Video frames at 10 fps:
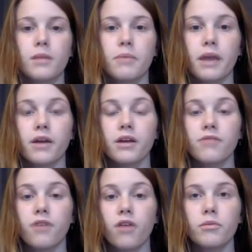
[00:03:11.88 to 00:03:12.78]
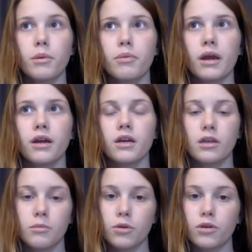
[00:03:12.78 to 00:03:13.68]
parent involvement, parent and
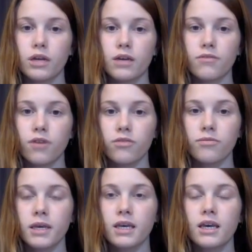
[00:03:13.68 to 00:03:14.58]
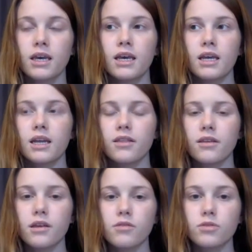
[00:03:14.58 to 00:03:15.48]
community involvement. I
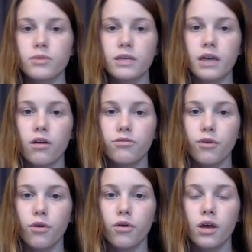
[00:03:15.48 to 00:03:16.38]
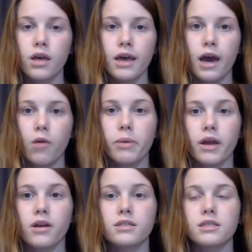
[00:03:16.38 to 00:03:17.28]
thought that was really helpful, how
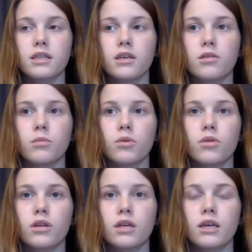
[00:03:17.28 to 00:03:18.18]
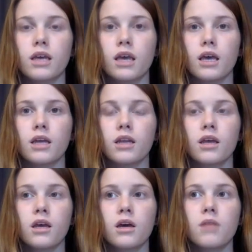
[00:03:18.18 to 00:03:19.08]
parents in the community can
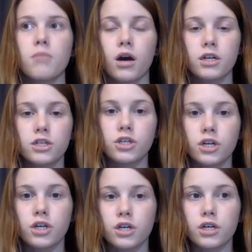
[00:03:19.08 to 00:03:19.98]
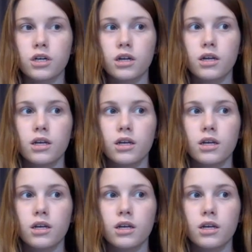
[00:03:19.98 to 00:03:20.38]
monitor